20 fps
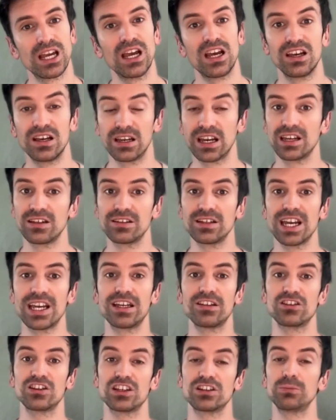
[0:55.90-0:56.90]
The next
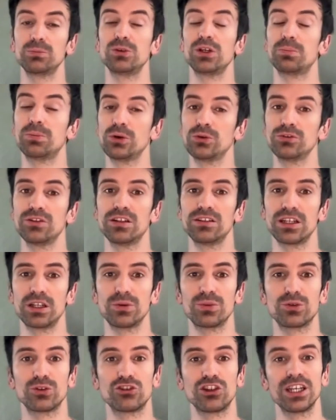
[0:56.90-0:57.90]
stage is pre-processing
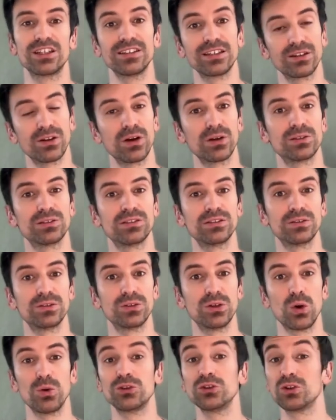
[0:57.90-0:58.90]
for JSON logs,
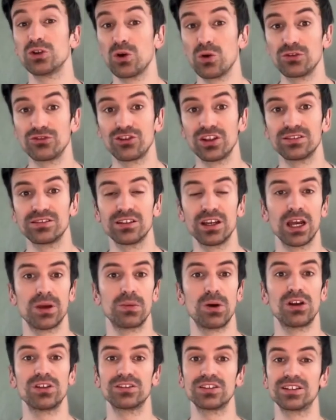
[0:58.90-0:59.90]
also called JSON
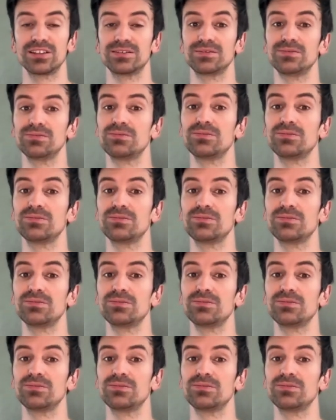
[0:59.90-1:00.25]
unboxing.